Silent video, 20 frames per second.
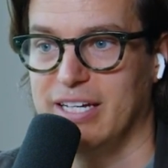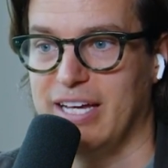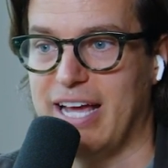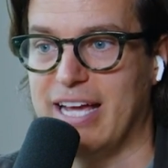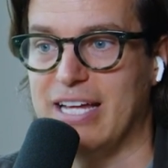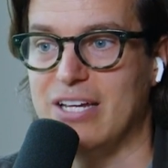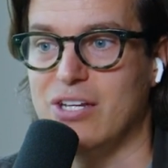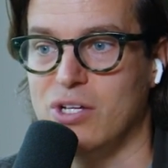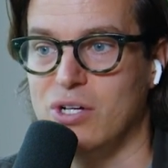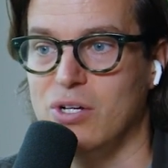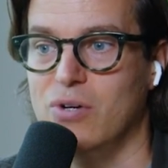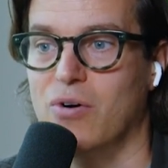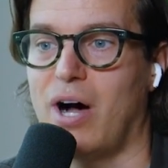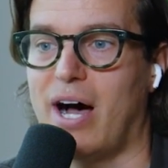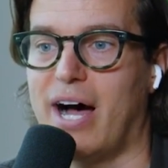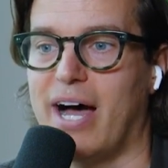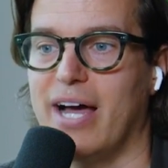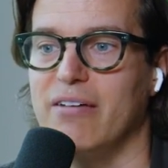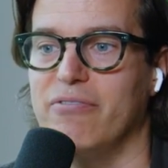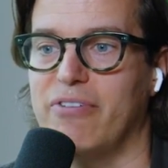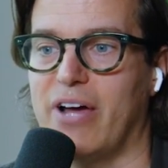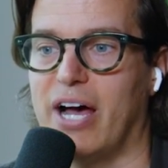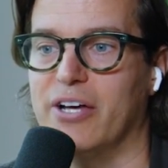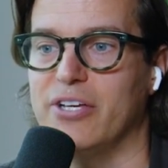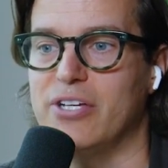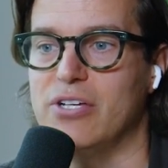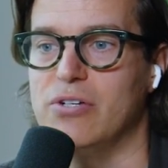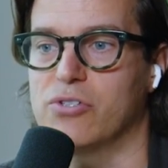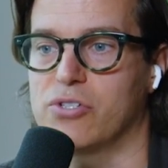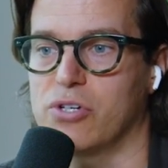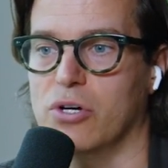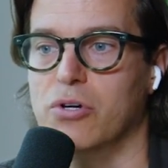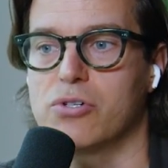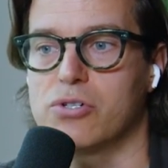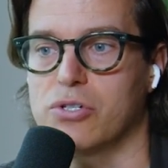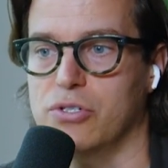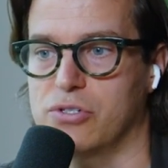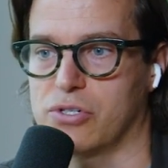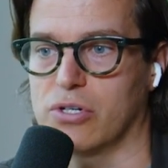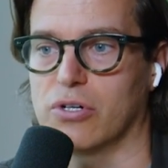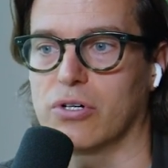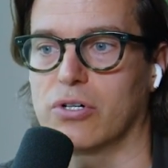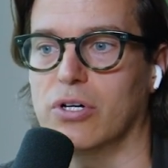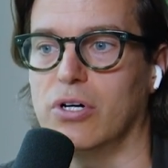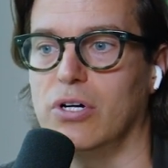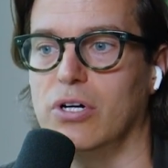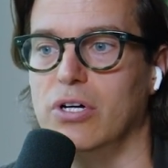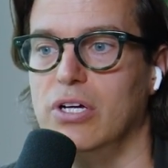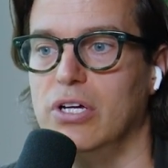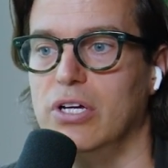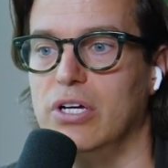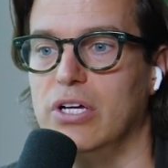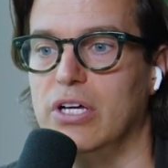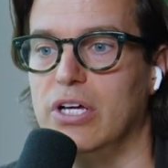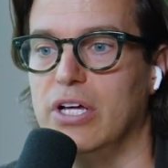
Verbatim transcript: a new high value social circle